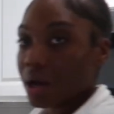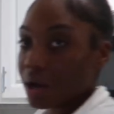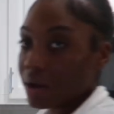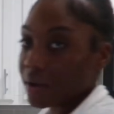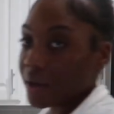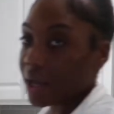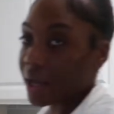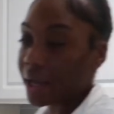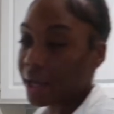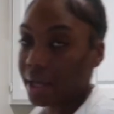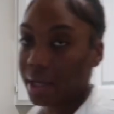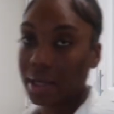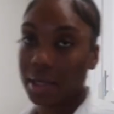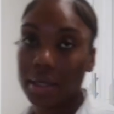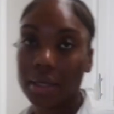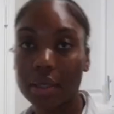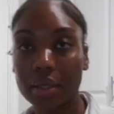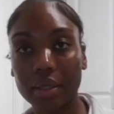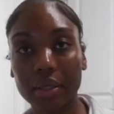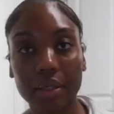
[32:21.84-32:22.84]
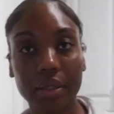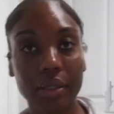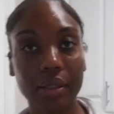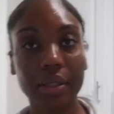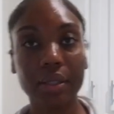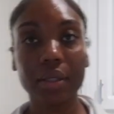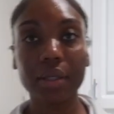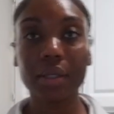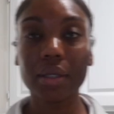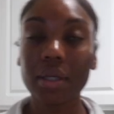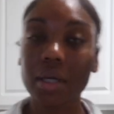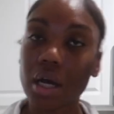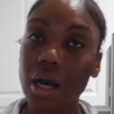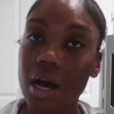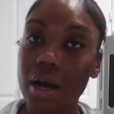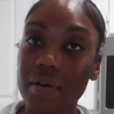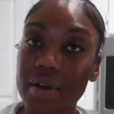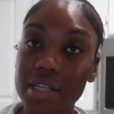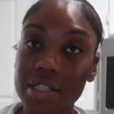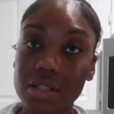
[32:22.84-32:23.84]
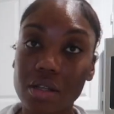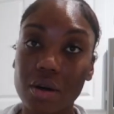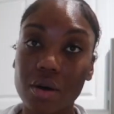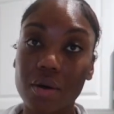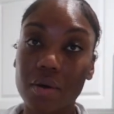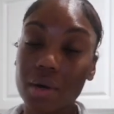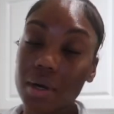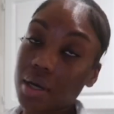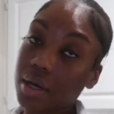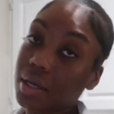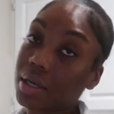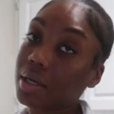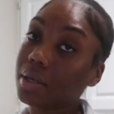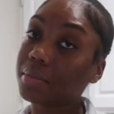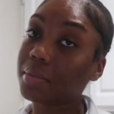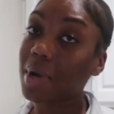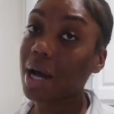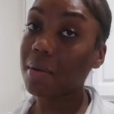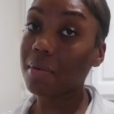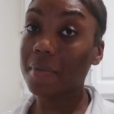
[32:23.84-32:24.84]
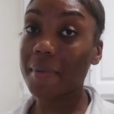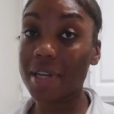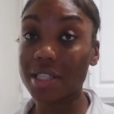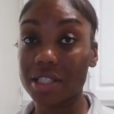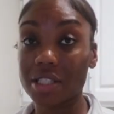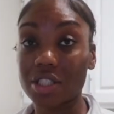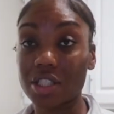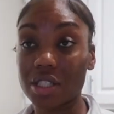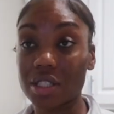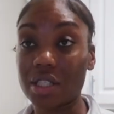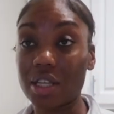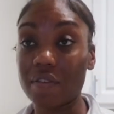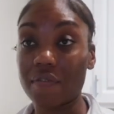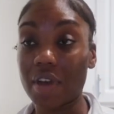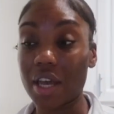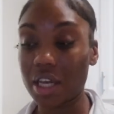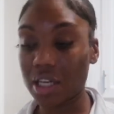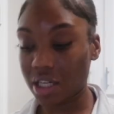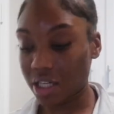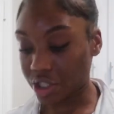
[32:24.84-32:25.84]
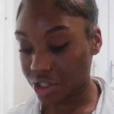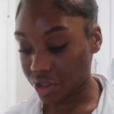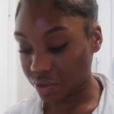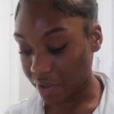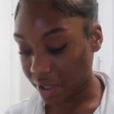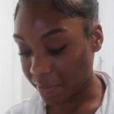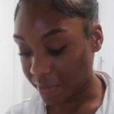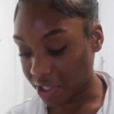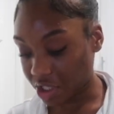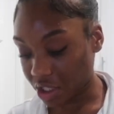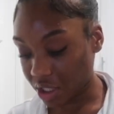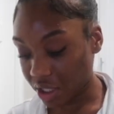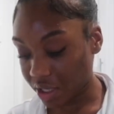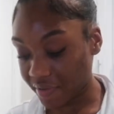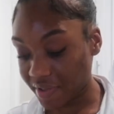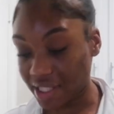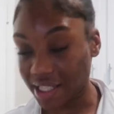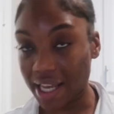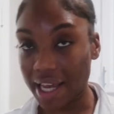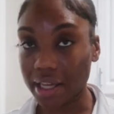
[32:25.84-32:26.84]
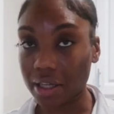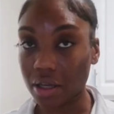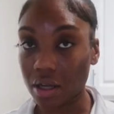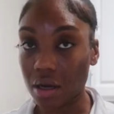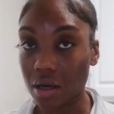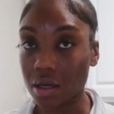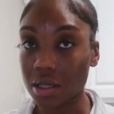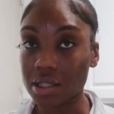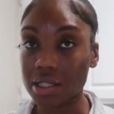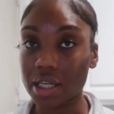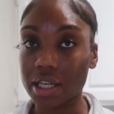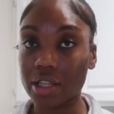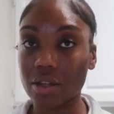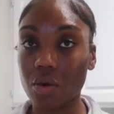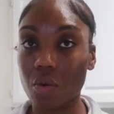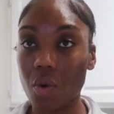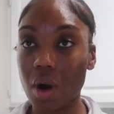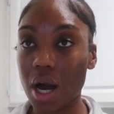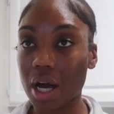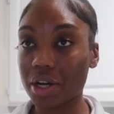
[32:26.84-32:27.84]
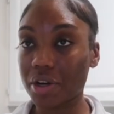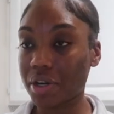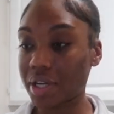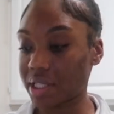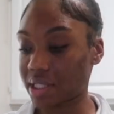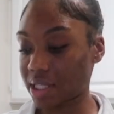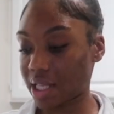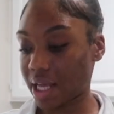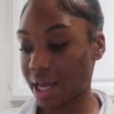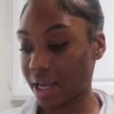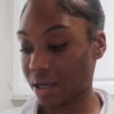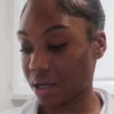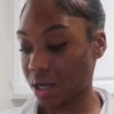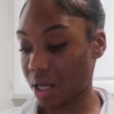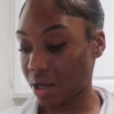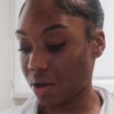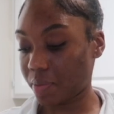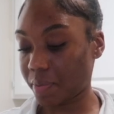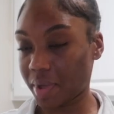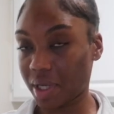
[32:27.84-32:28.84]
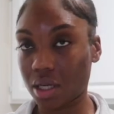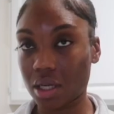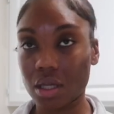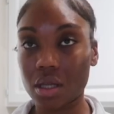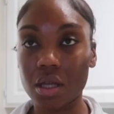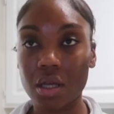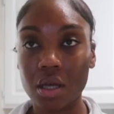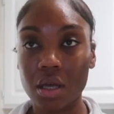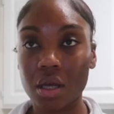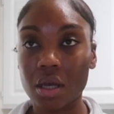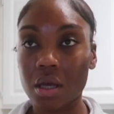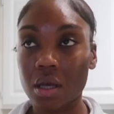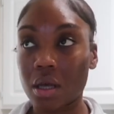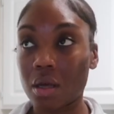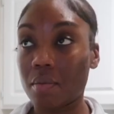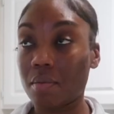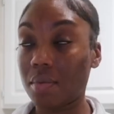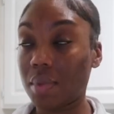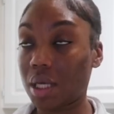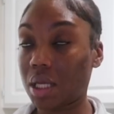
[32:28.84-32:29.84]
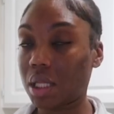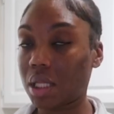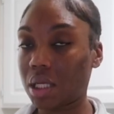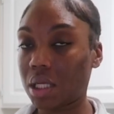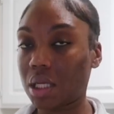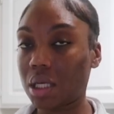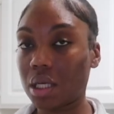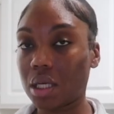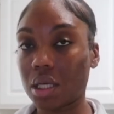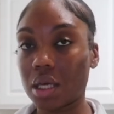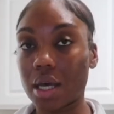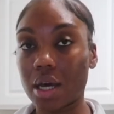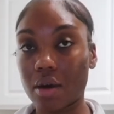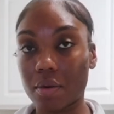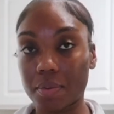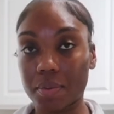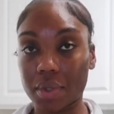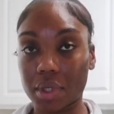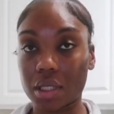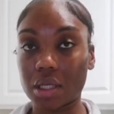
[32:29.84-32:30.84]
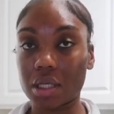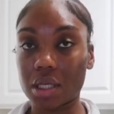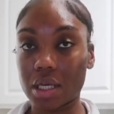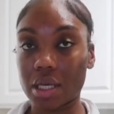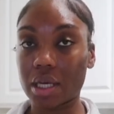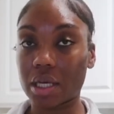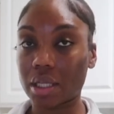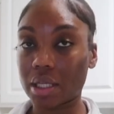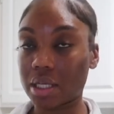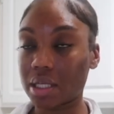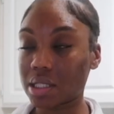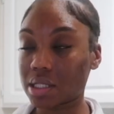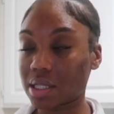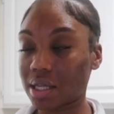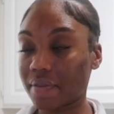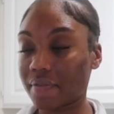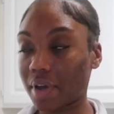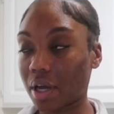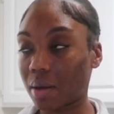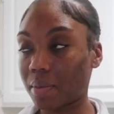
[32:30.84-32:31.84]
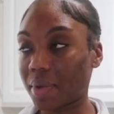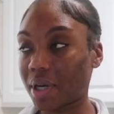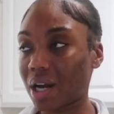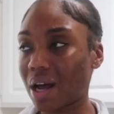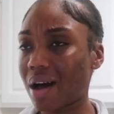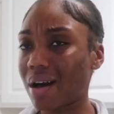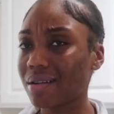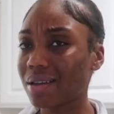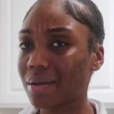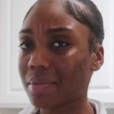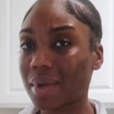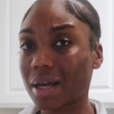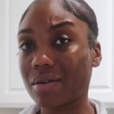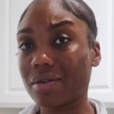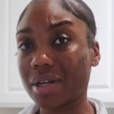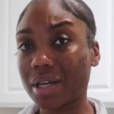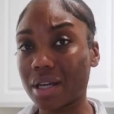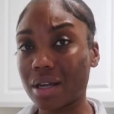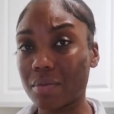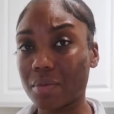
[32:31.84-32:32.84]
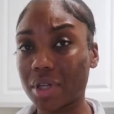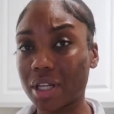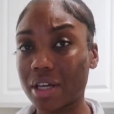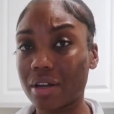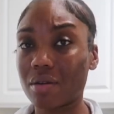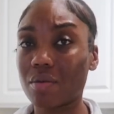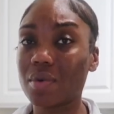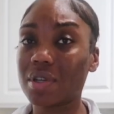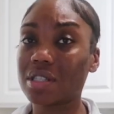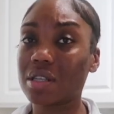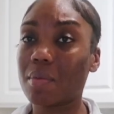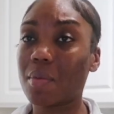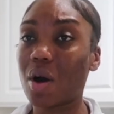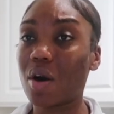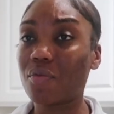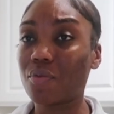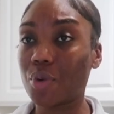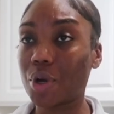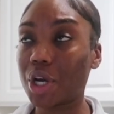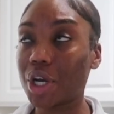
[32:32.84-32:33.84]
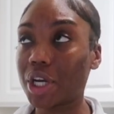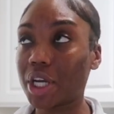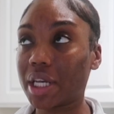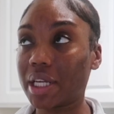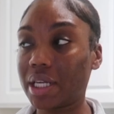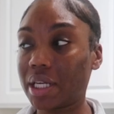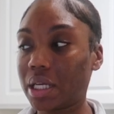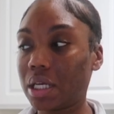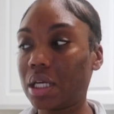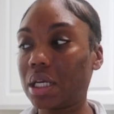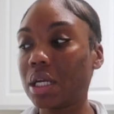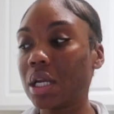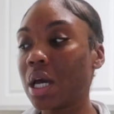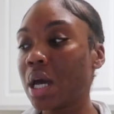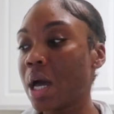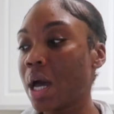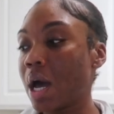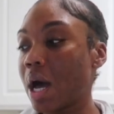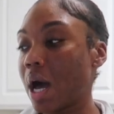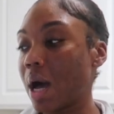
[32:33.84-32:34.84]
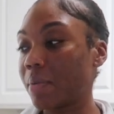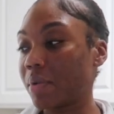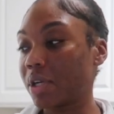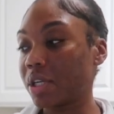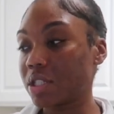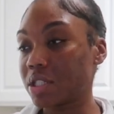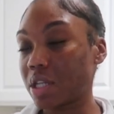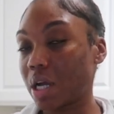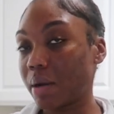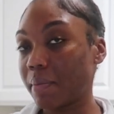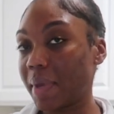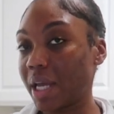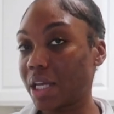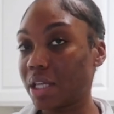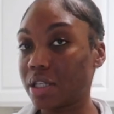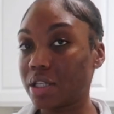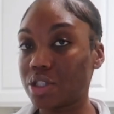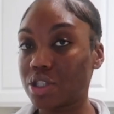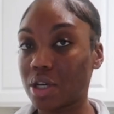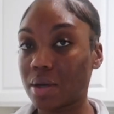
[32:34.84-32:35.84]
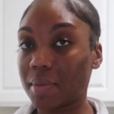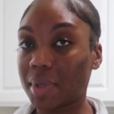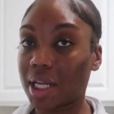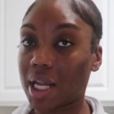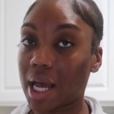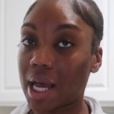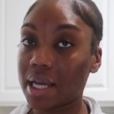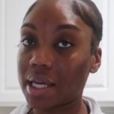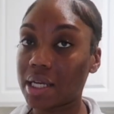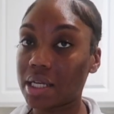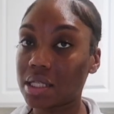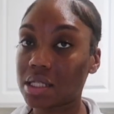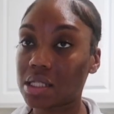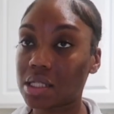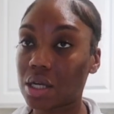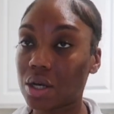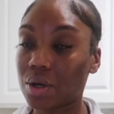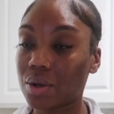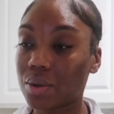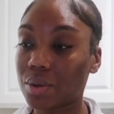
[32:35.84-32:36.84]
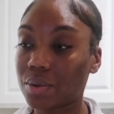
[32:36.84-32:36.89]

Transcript: Okay. All right, so um, I'm about to just devein this shrimp. It shouldn't even take long because again, the water is like helping you clean it, helps it, and clean itself out. But I'll get back on the camera later once I'm off work and then I'm gonna start making a jambalaya. So